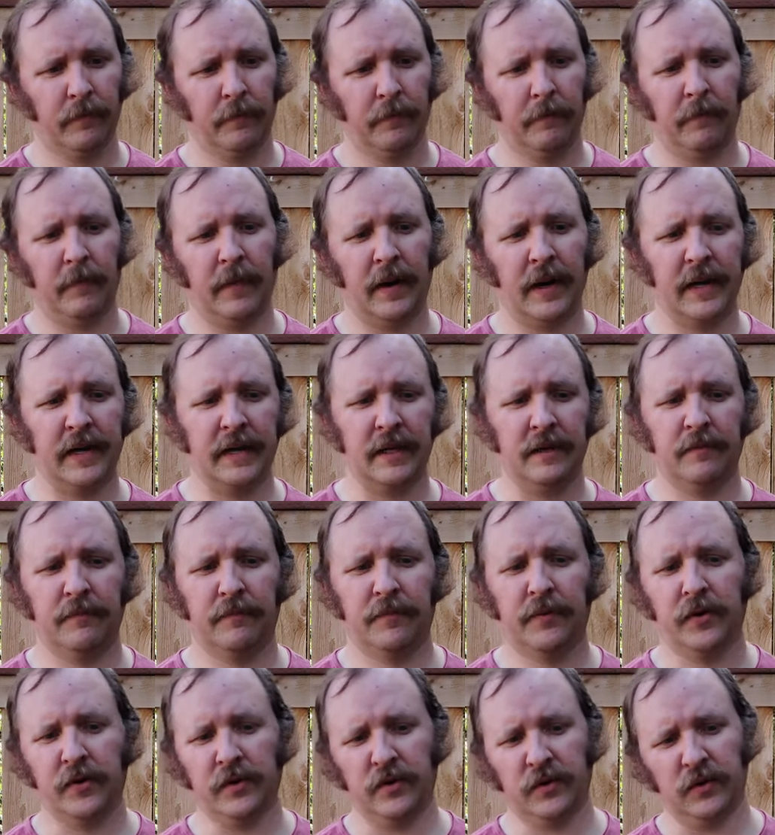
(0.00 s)
might
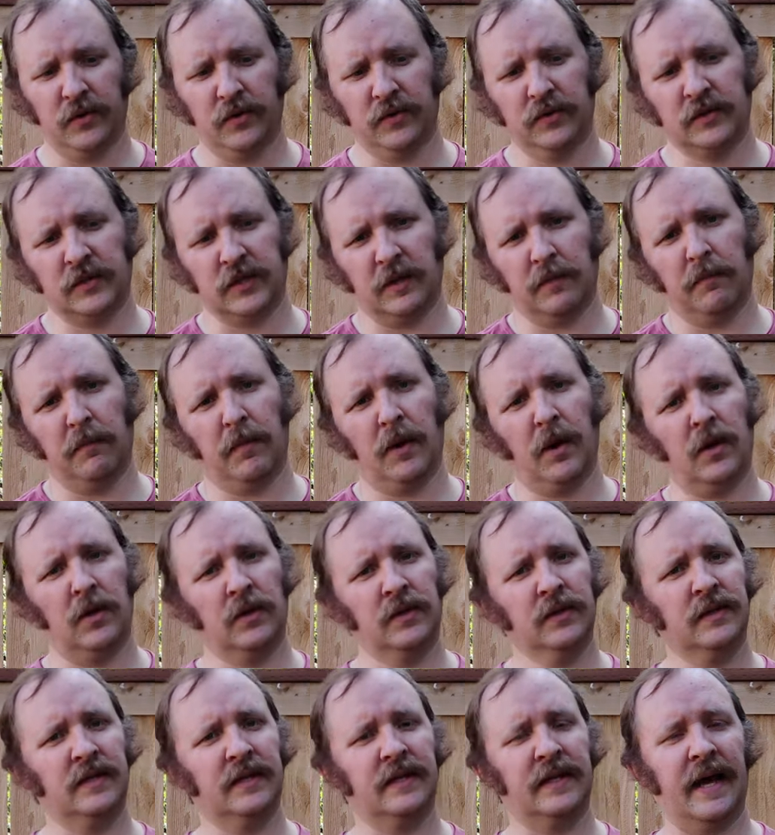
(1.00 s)
produce a
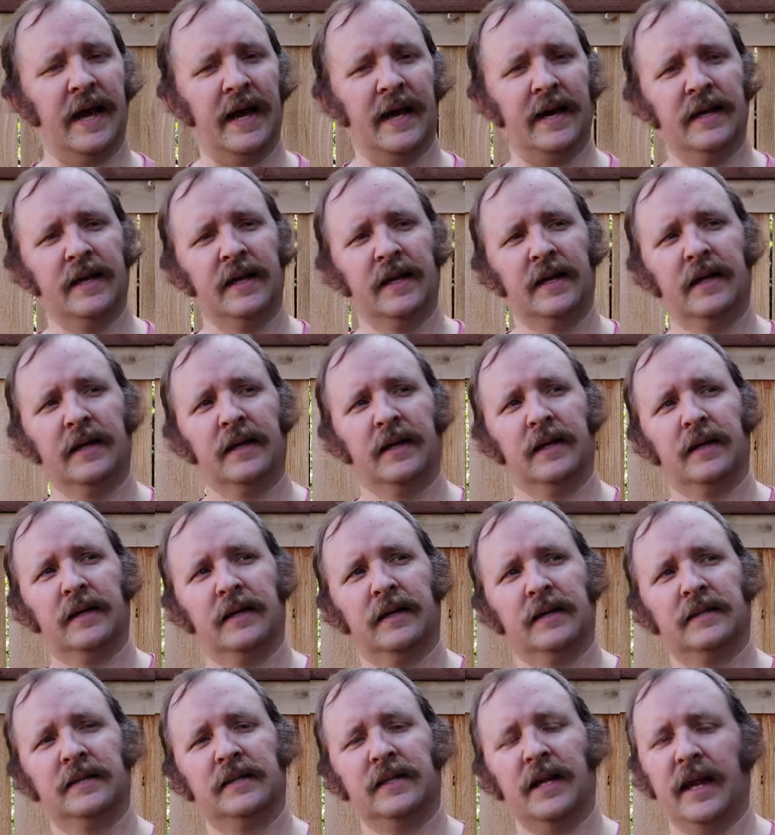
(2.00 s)
malt that
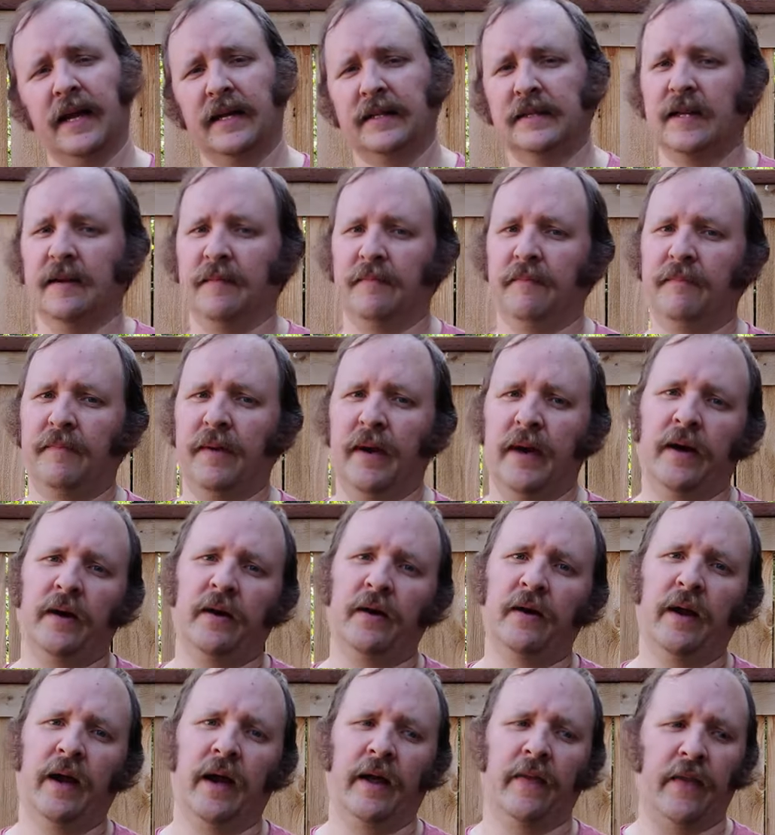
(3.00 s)
stands up
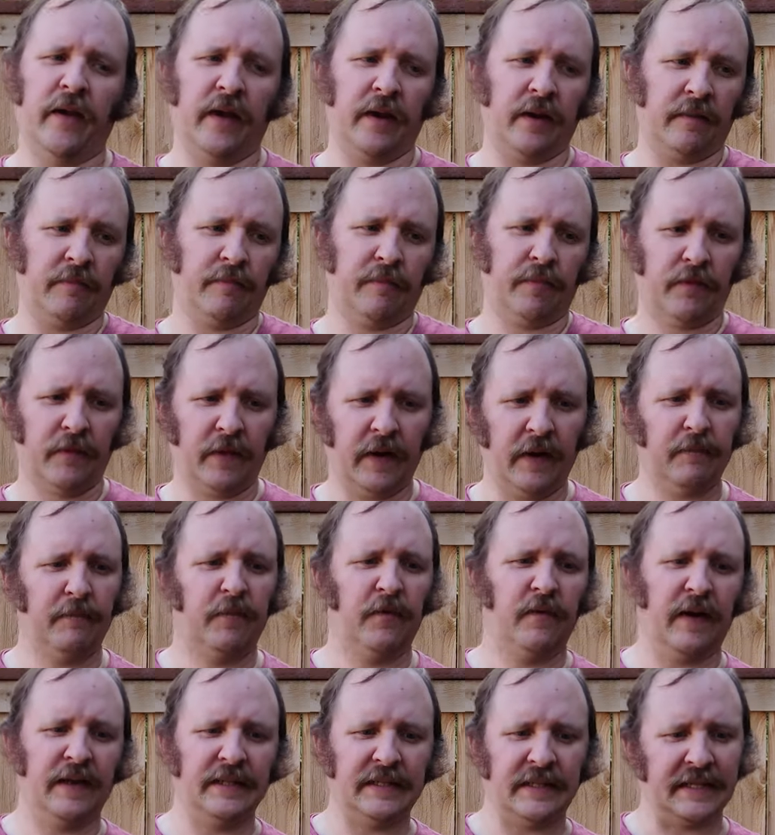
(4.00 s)
better and then
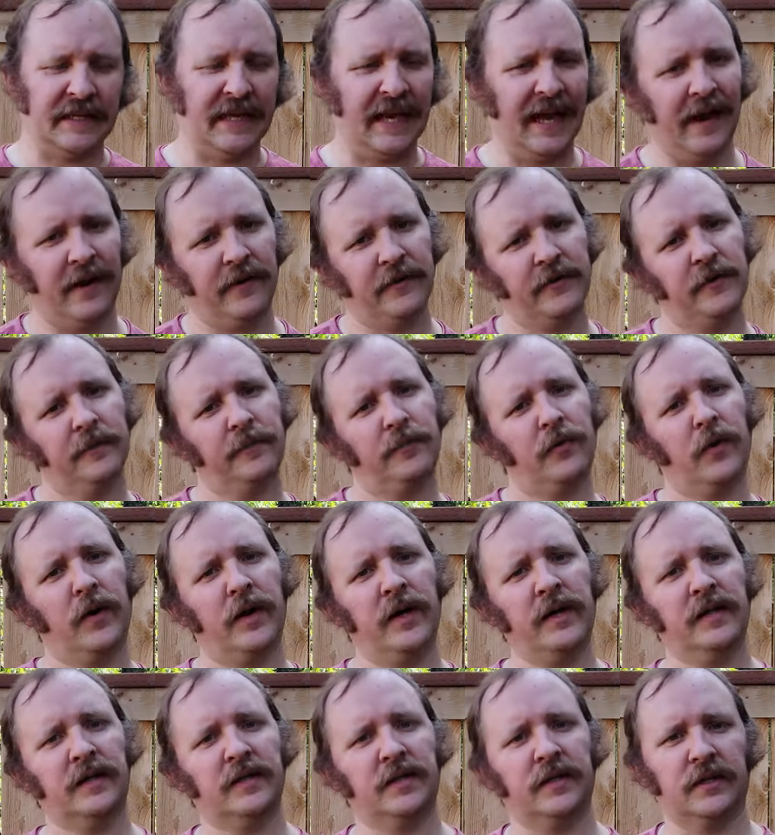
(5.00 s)
provides a
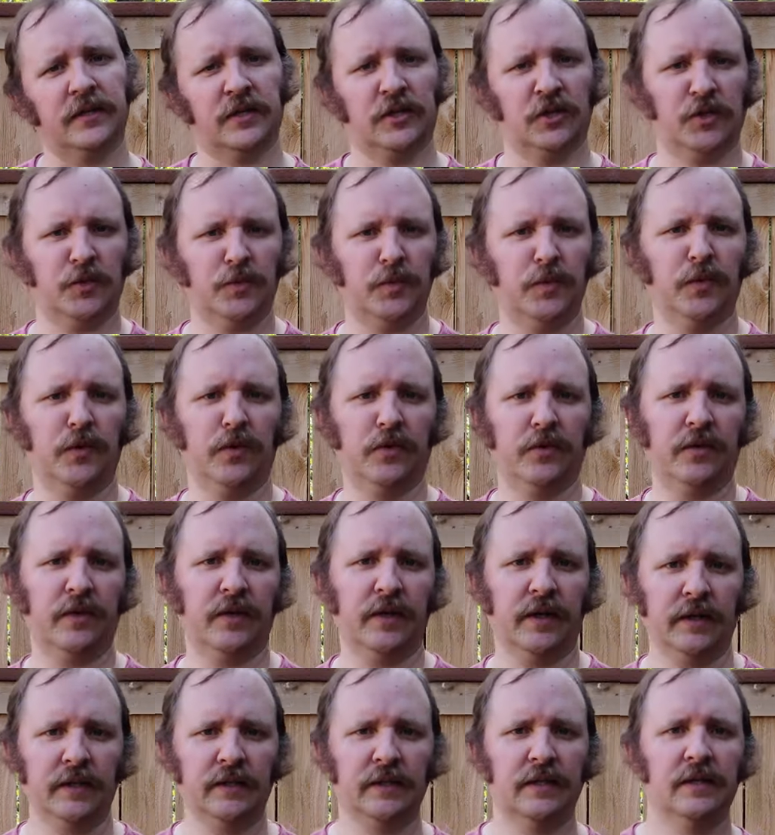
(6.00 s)
counterpoint to the
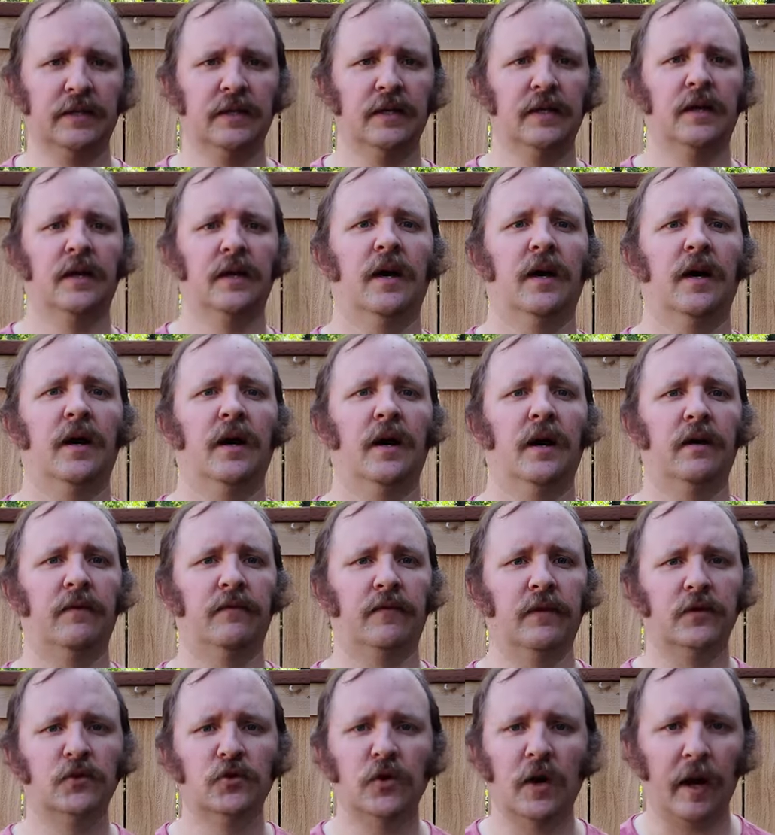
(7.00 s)
smoothness
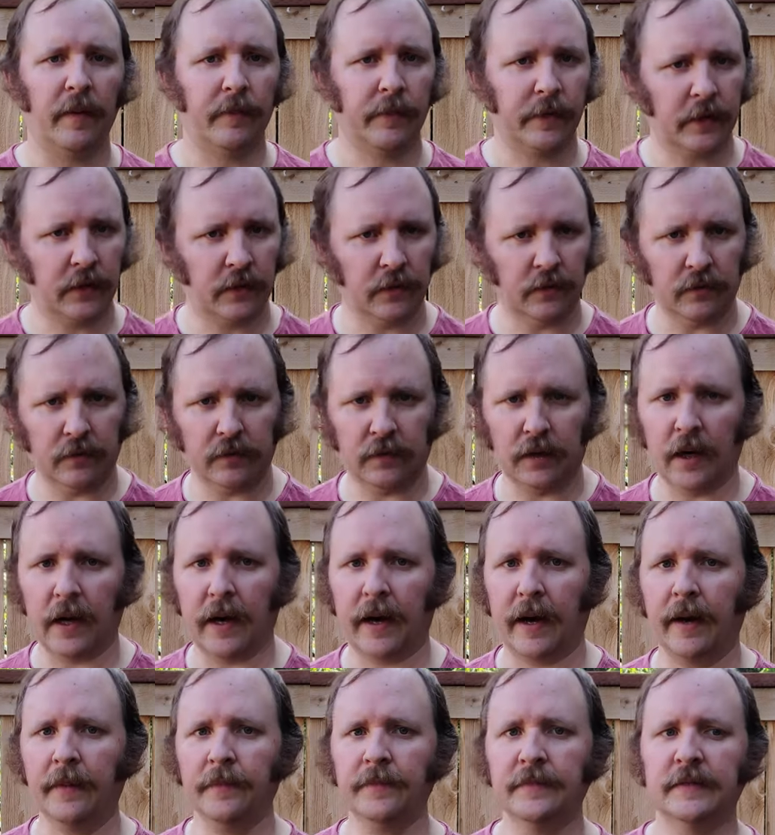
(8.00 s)
of the tropical
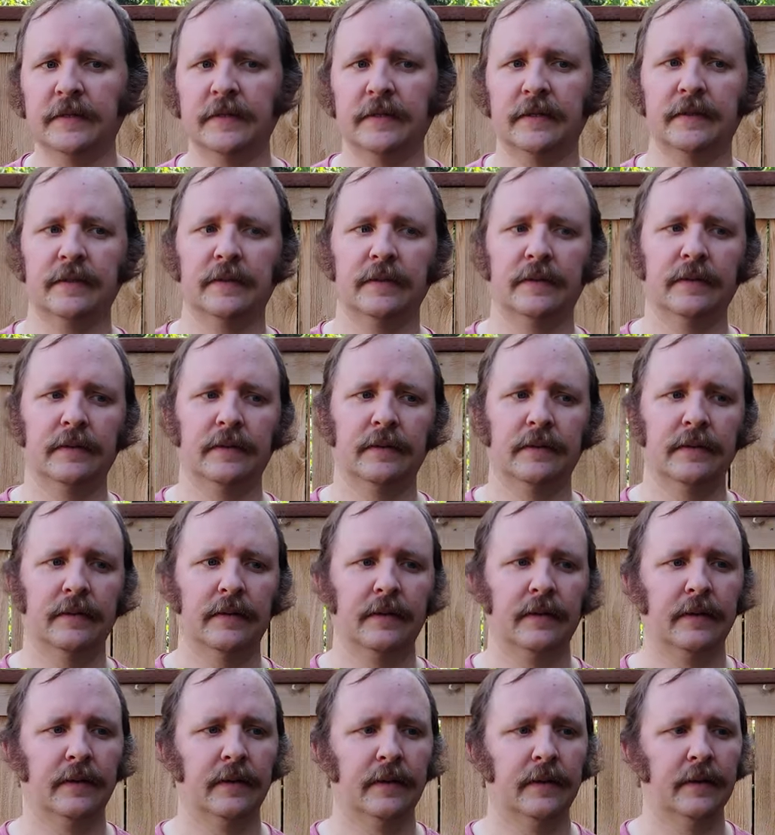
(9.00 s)
hops.
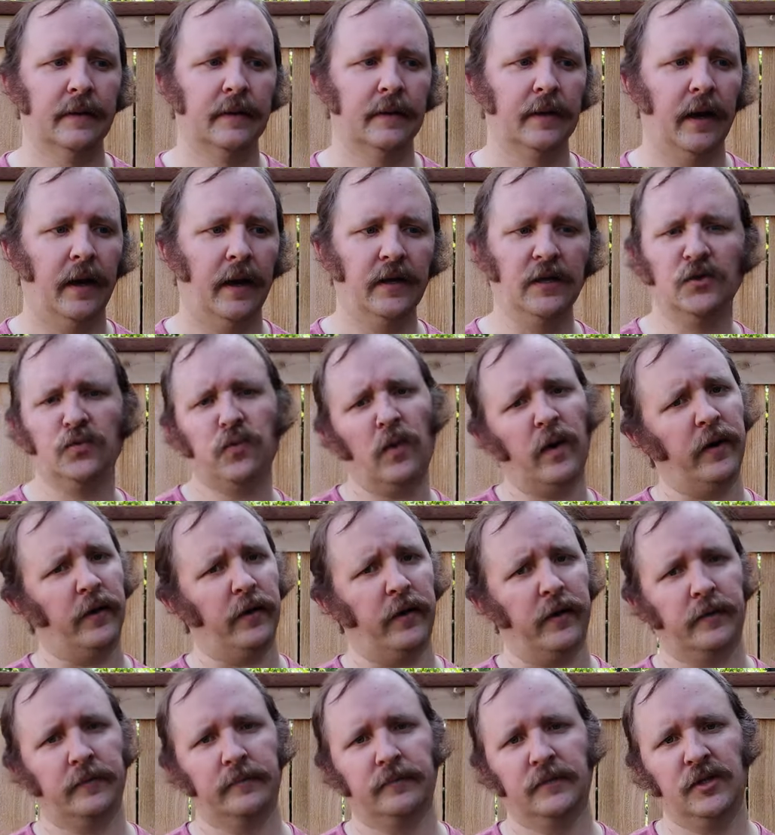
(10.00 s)
I just
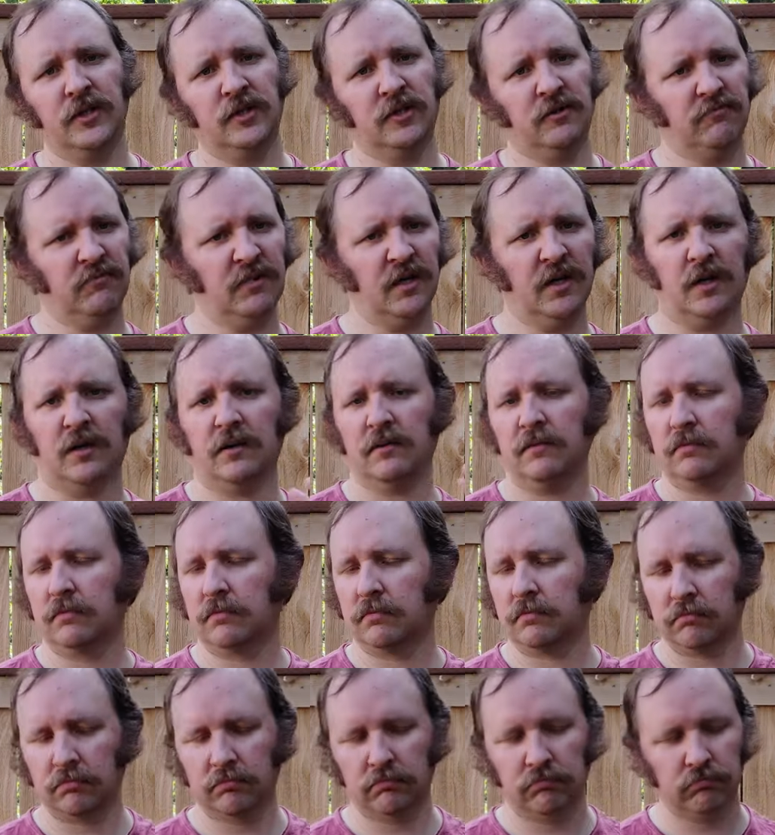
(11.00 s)
wonder, just,
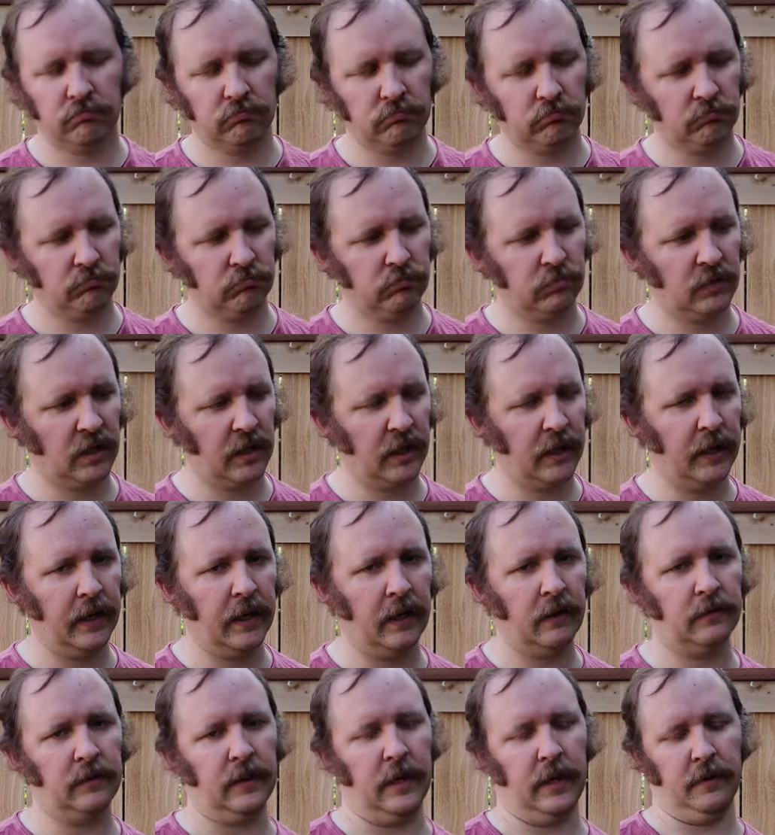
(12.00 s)

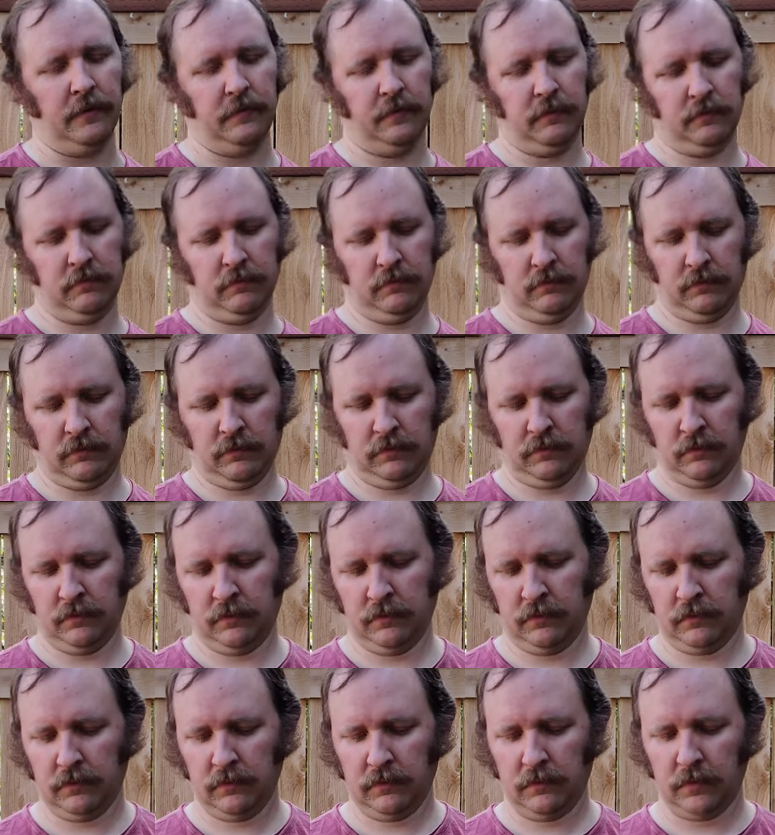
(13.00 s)
thinking out loud.
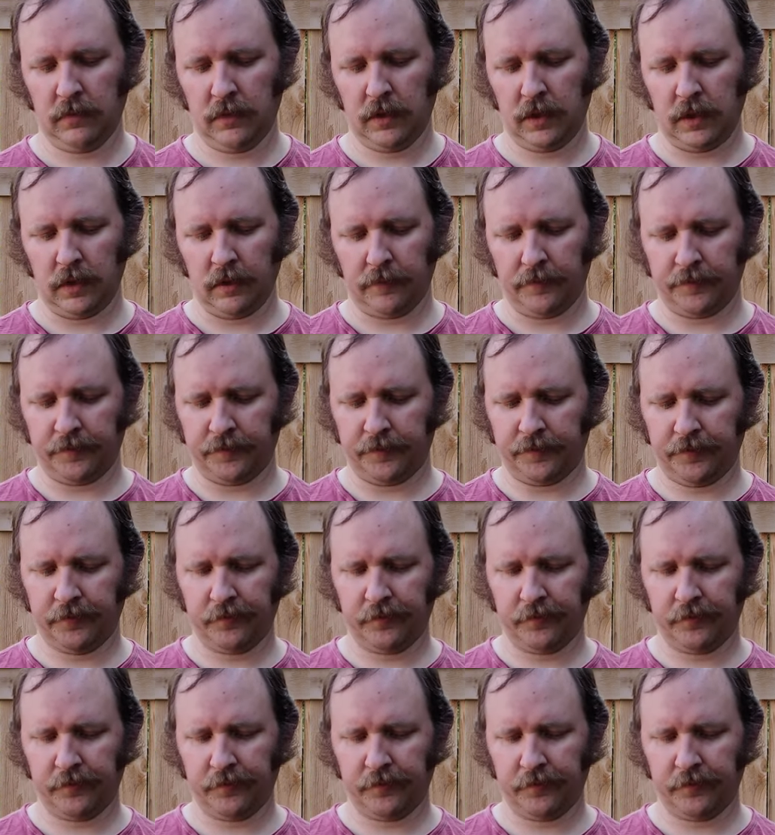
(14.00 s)
And